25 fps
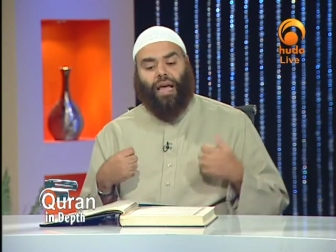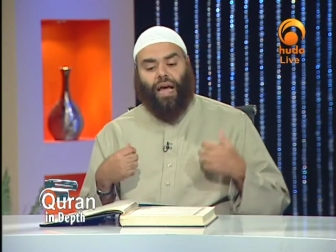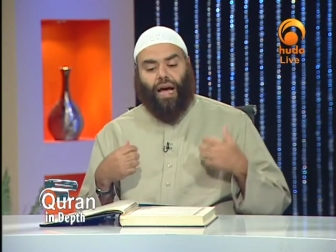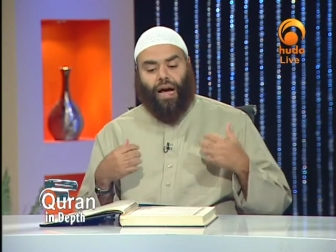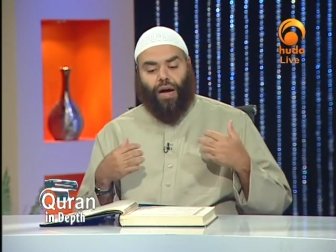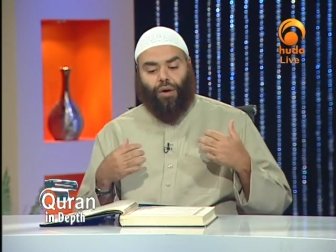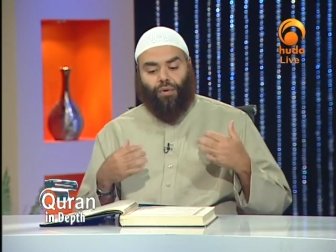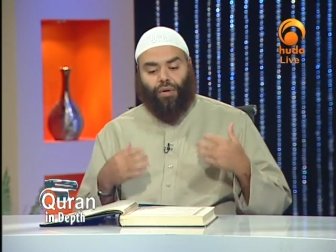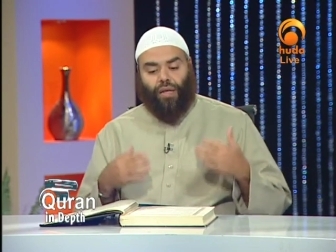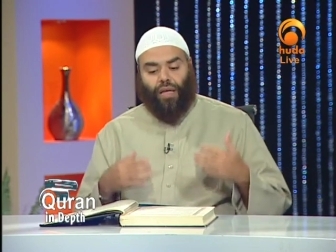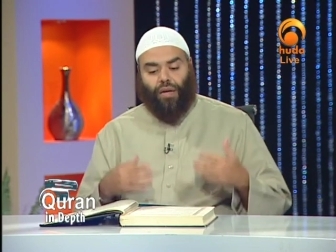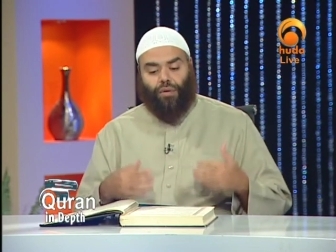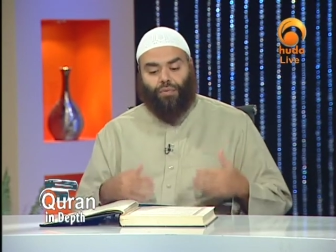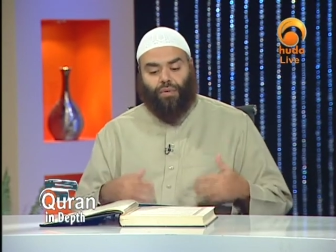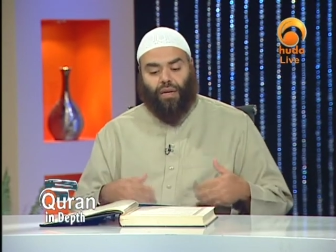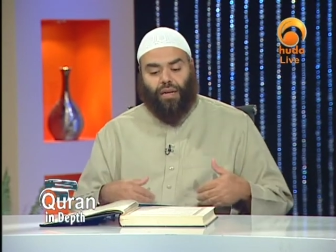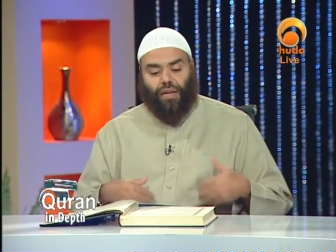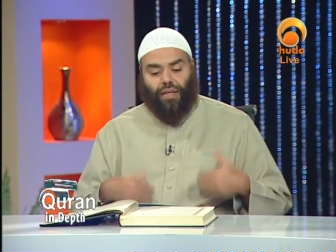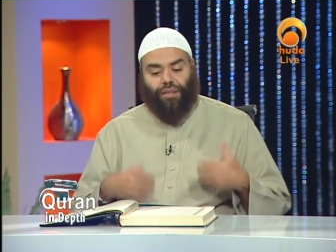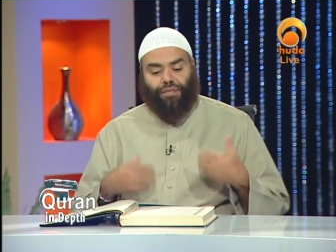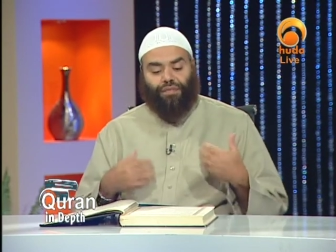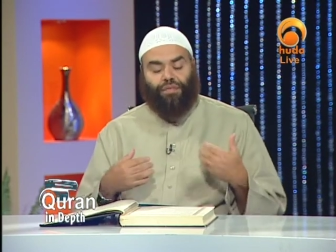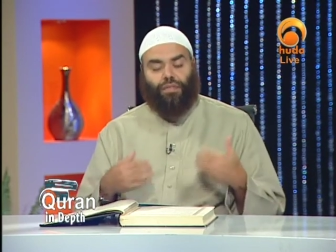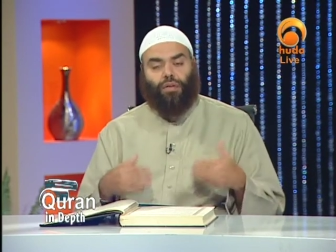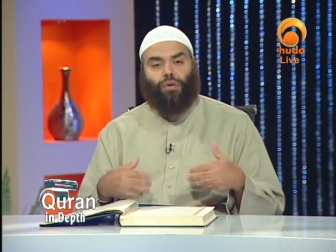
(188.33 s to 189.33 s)
How can we
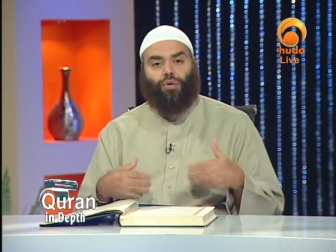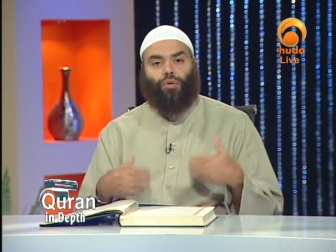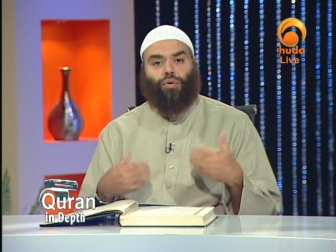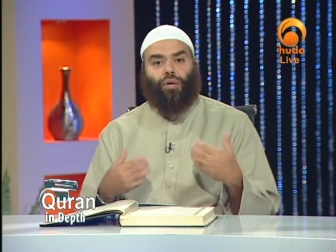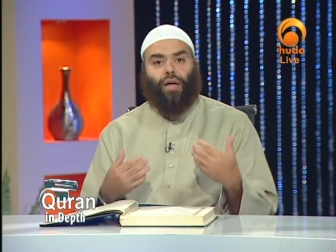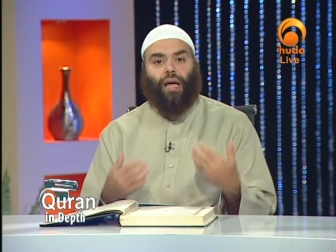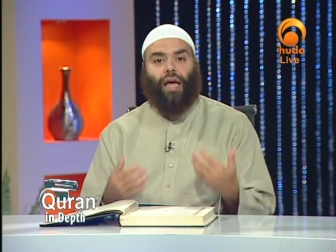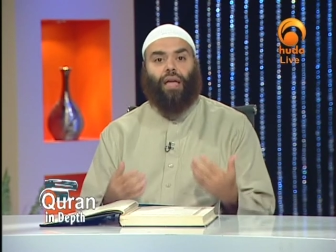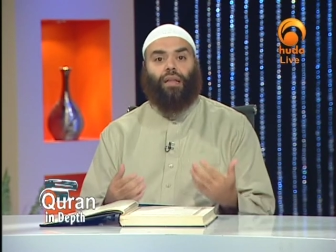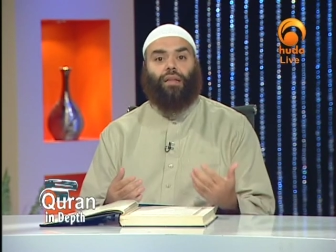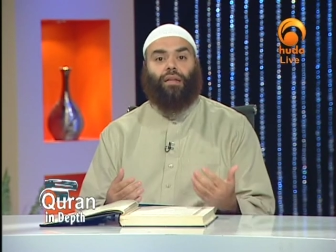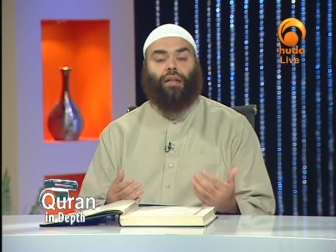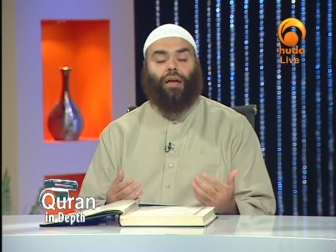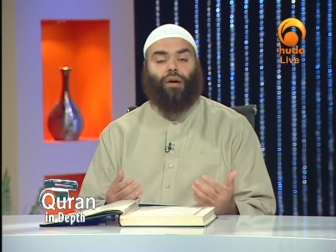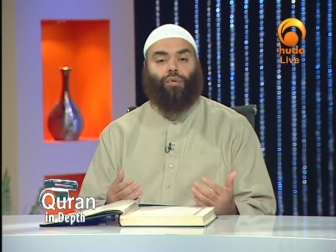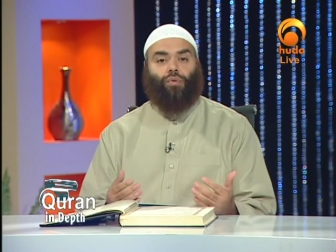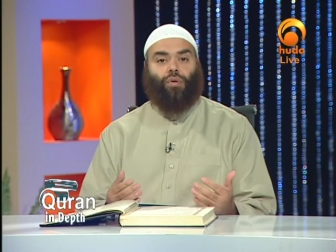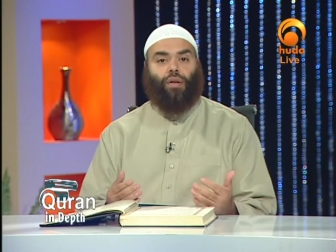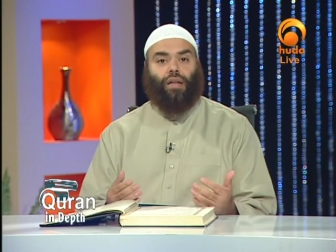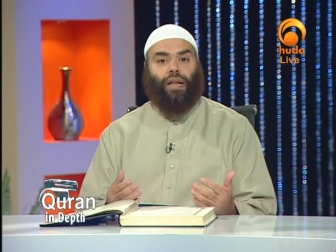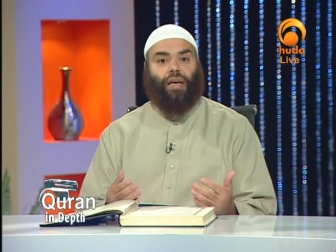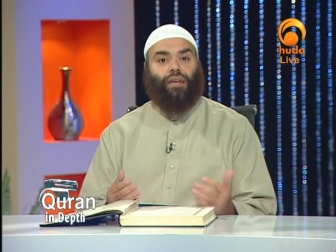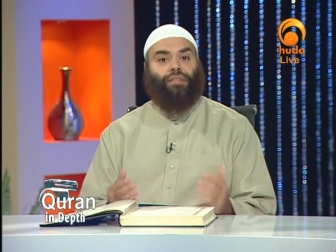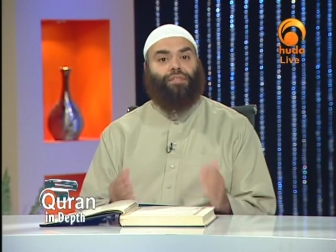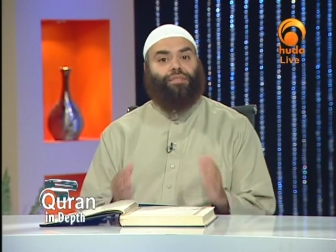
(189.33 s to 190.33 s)
live the Quran in our
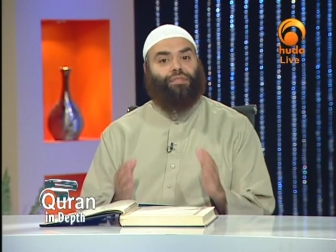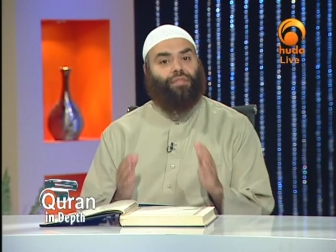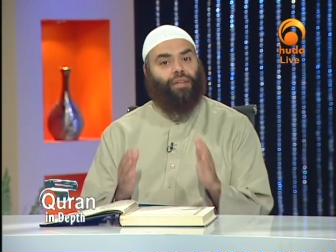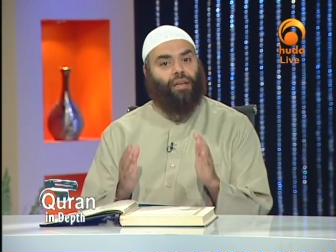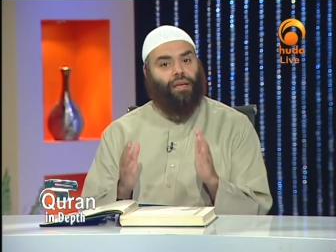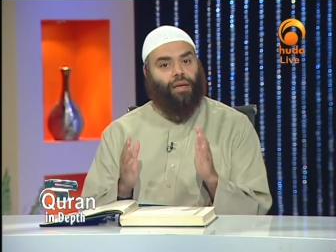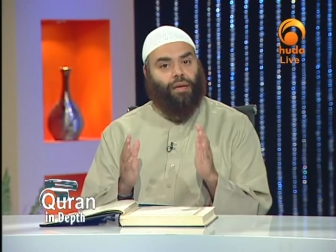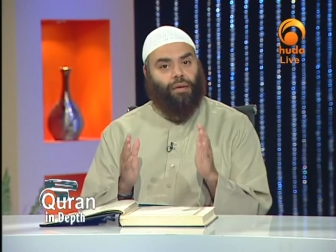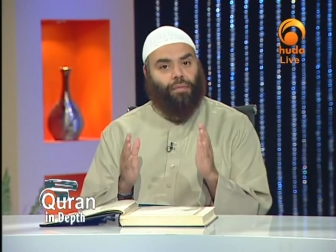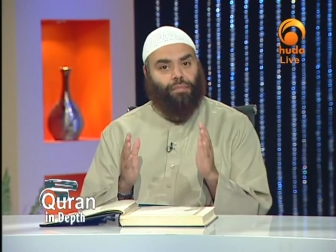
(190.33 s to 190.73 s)
life?